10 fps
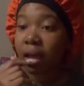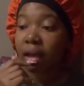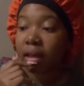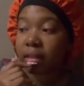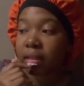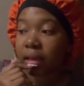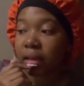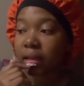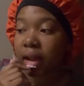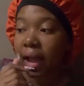
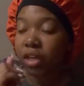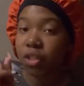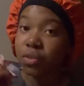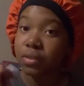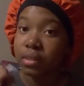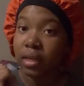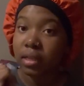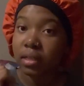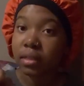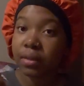then I need to
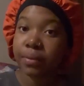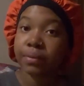study.